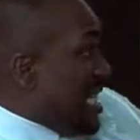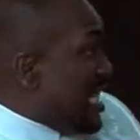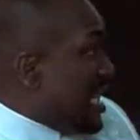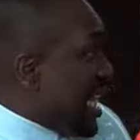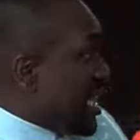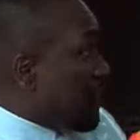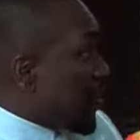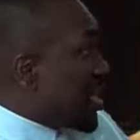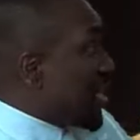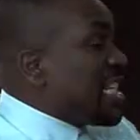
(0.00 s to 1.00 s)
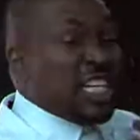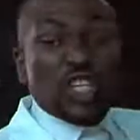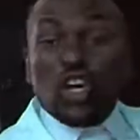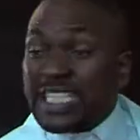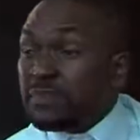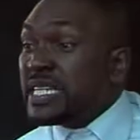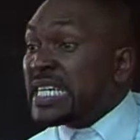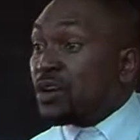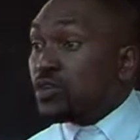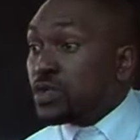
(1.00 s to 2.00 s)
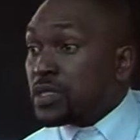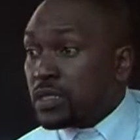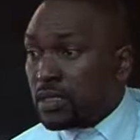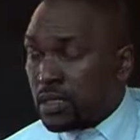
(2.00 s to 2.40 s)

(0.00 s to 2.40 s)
in that position, not miracles.